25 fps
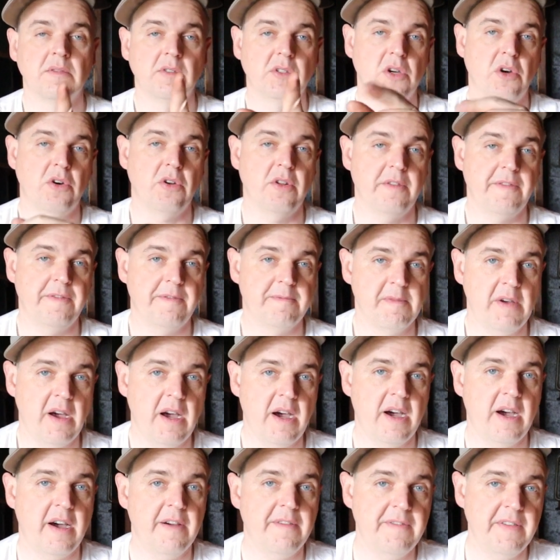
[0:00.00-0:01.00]
go to
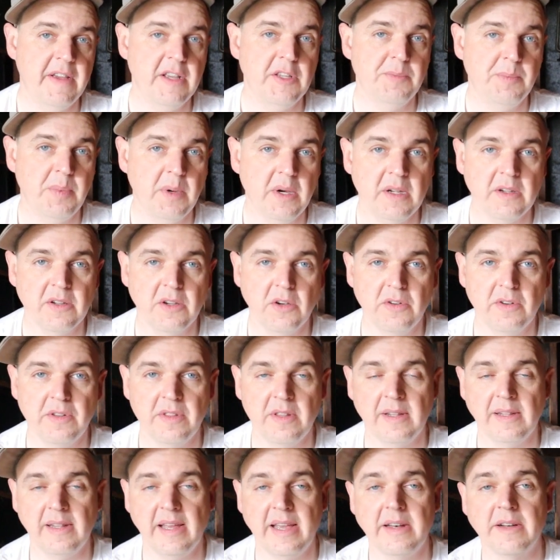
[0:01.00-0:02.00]
uh, Facebook, go to
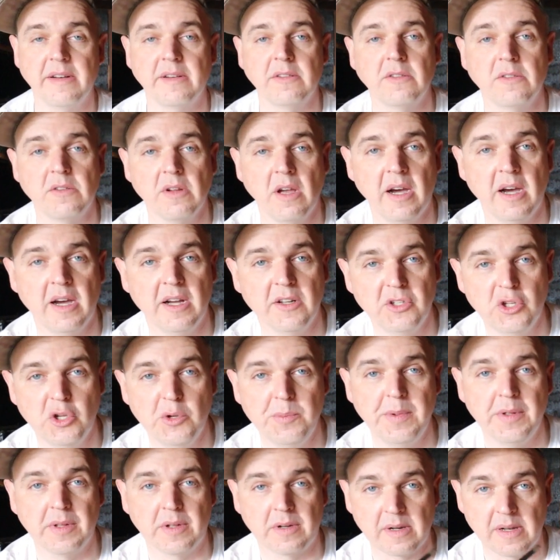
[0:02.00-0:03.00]
the lantern, uh,
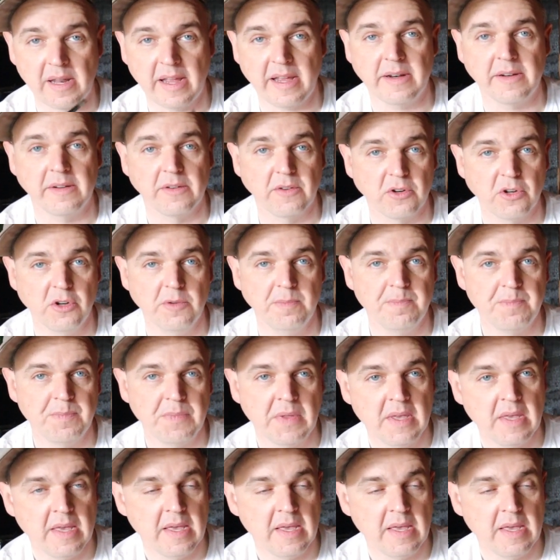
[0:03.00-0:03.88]
Tubular Lantern Group,